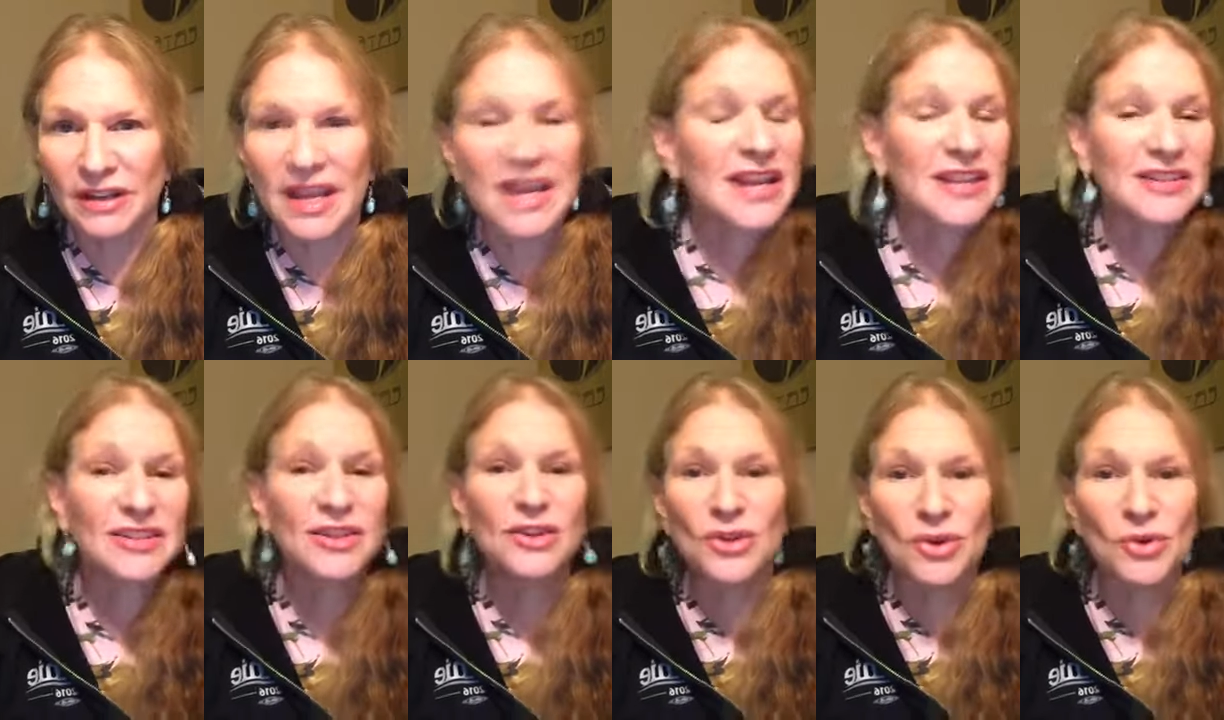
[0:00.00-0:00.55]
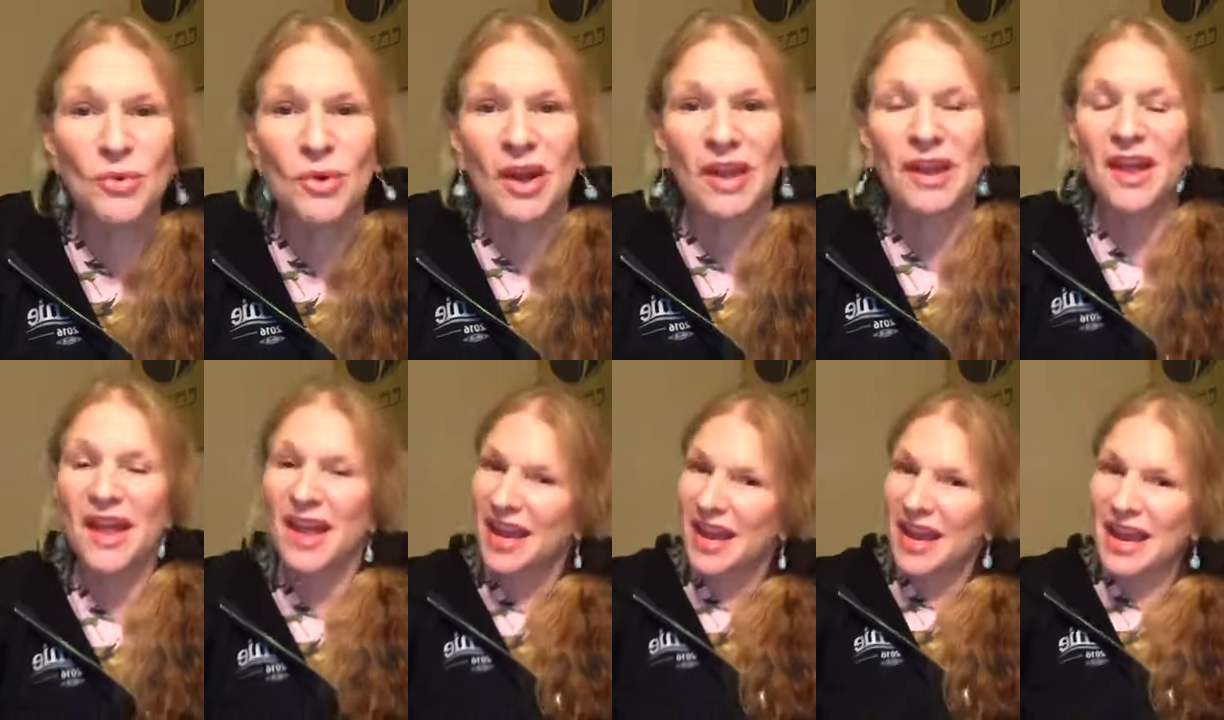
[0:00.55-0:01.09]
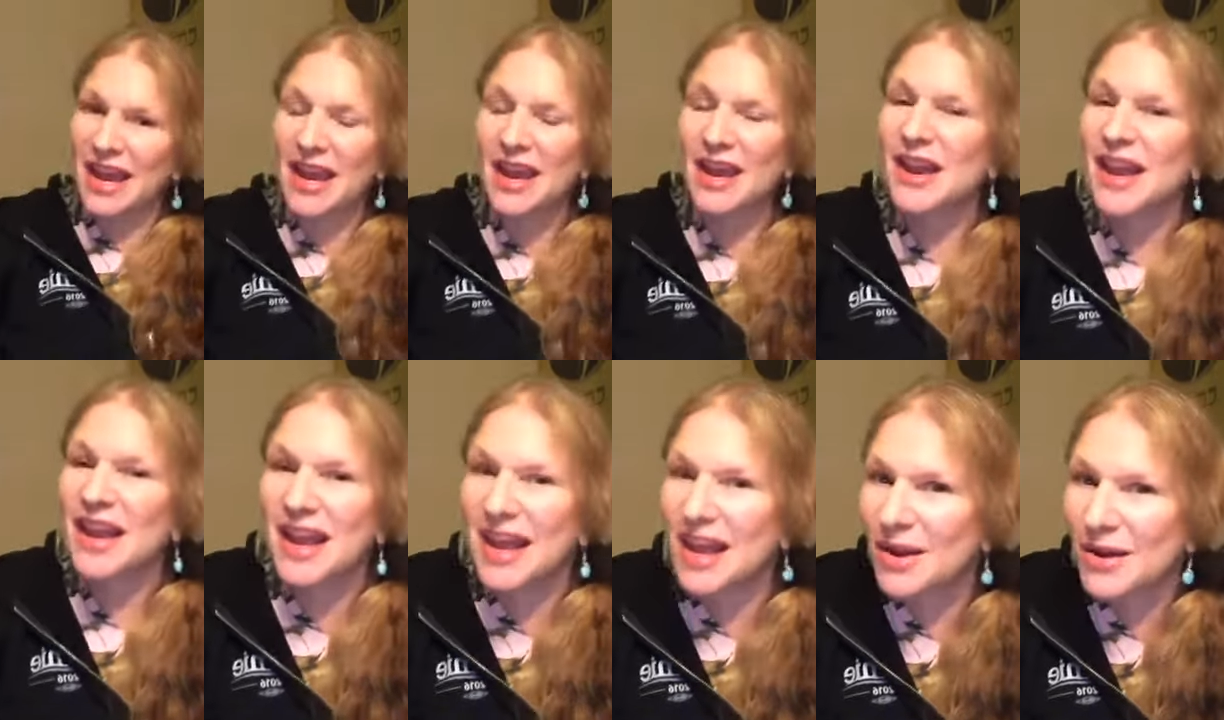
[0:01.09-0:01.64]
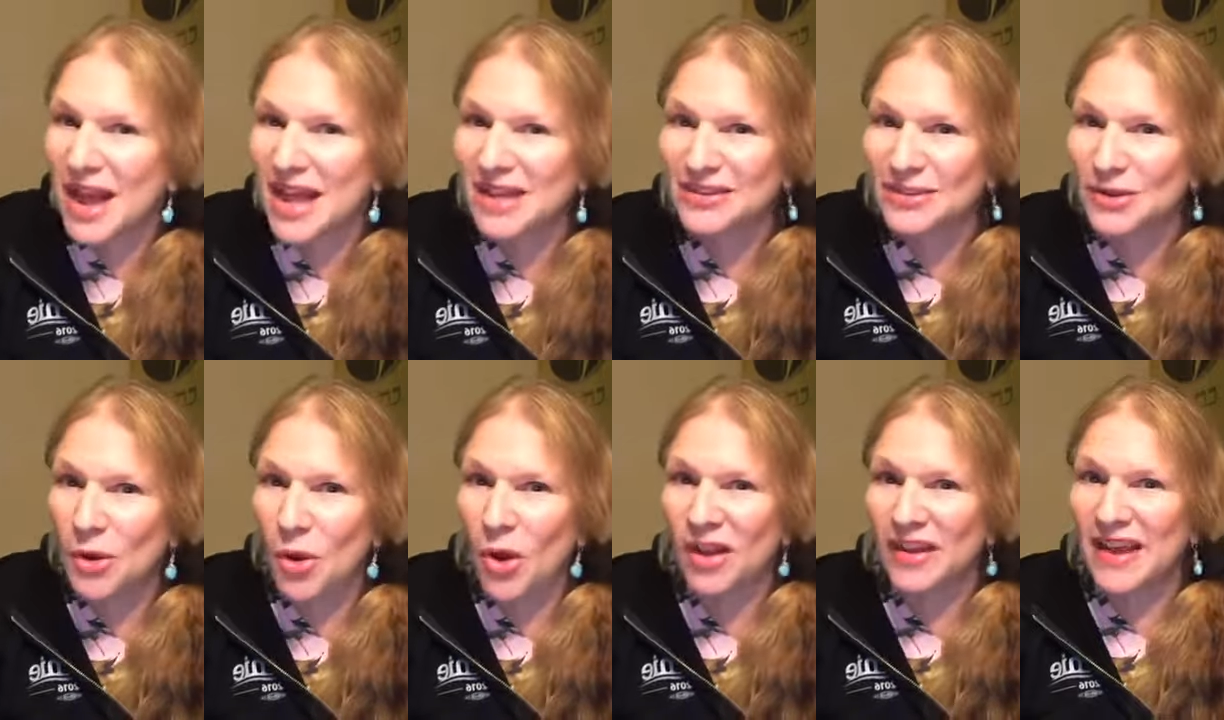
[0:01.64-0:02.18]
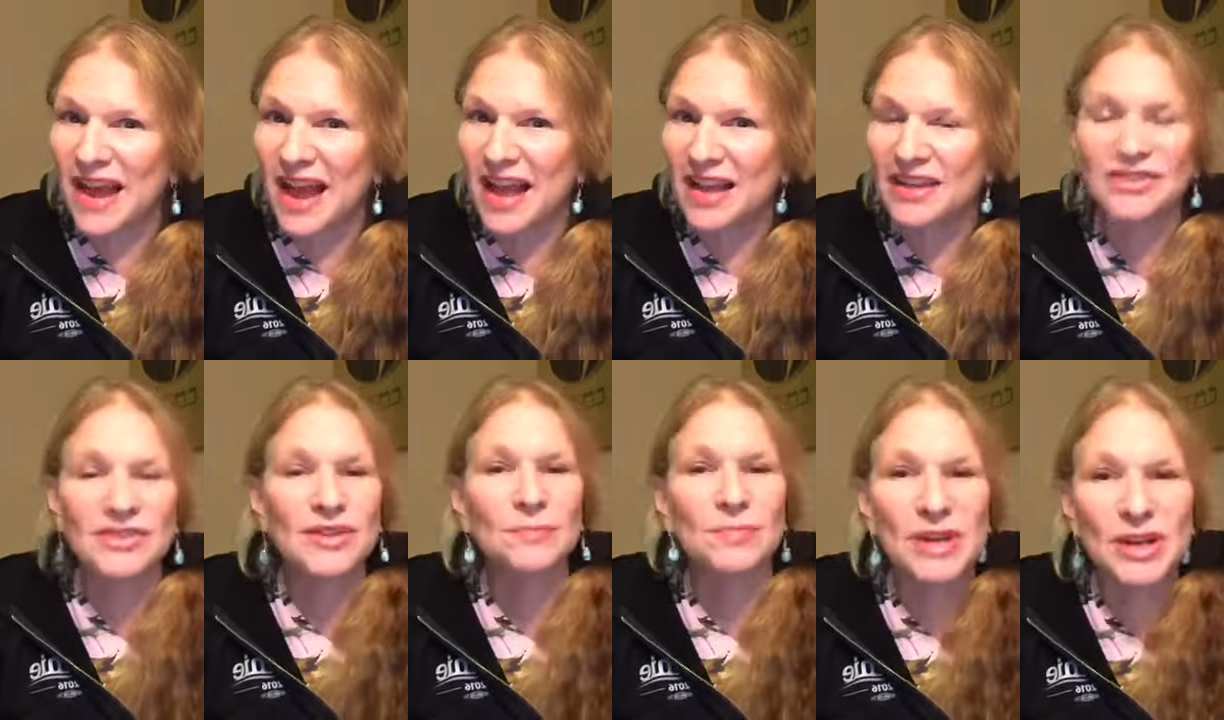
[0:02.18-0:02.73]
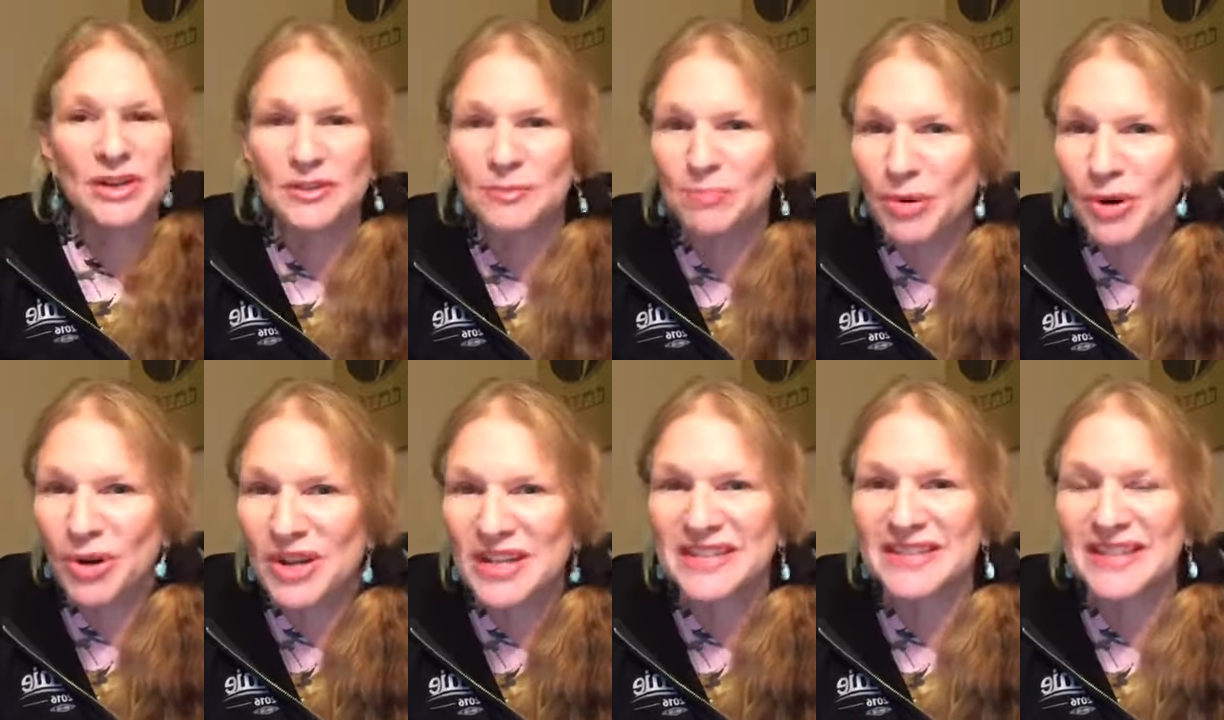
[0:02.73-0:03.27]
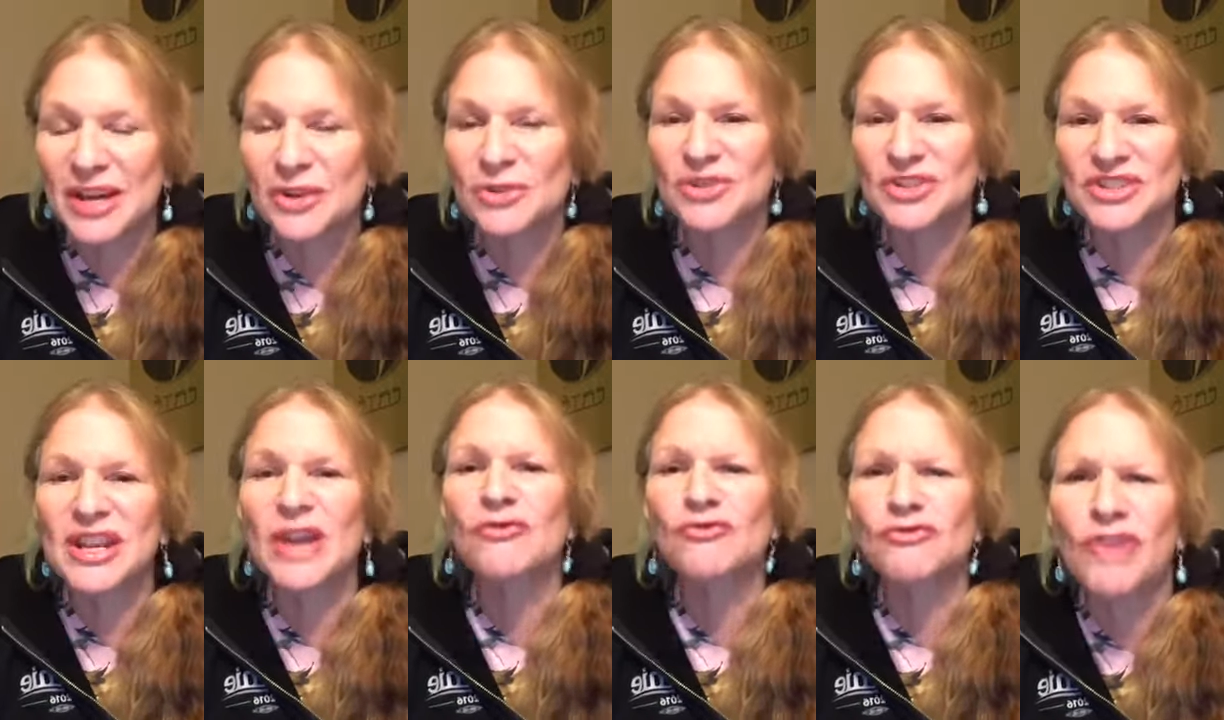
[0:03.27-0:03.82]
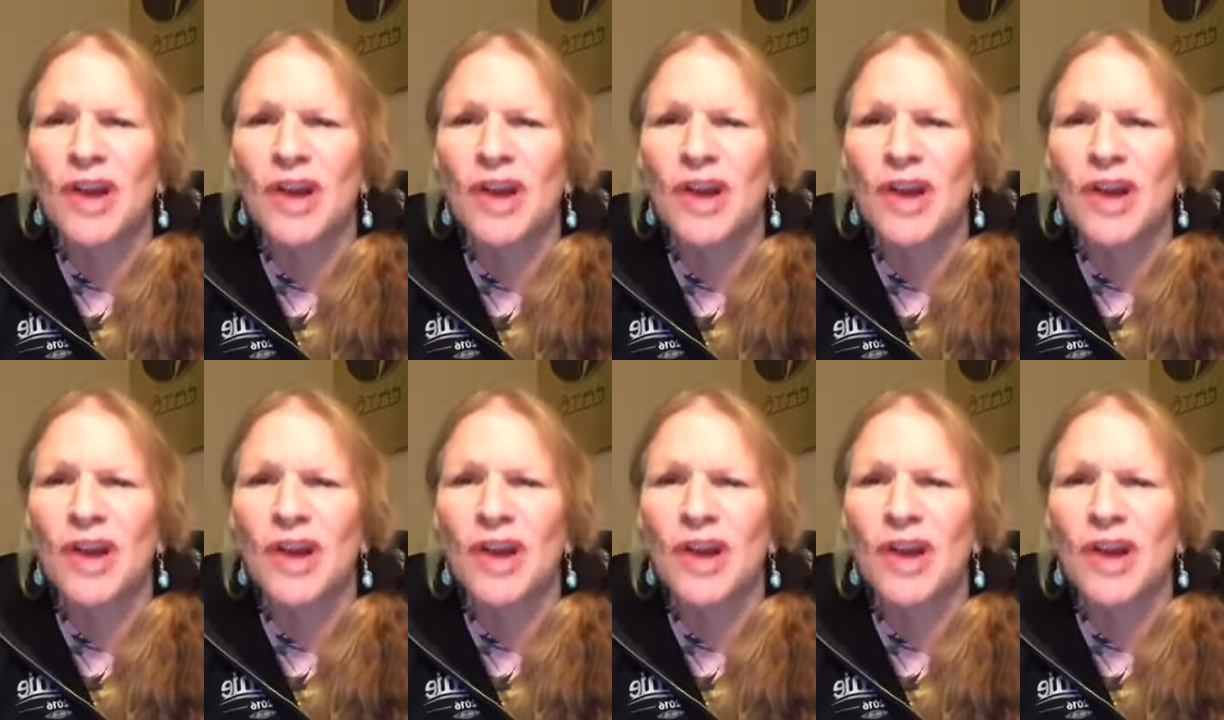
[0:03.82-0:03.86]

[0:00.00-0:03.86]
He's a new one. He he has a call to action because Bernie Sanders said